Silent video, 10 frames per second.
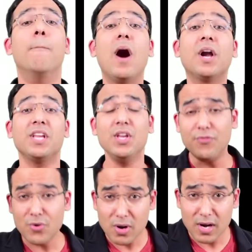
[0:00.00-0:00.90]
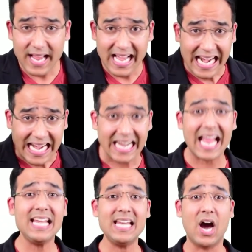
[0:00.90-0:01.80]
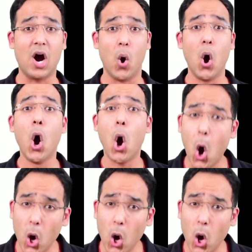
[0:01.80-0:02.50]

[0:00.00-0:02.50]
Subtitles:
But if you click right now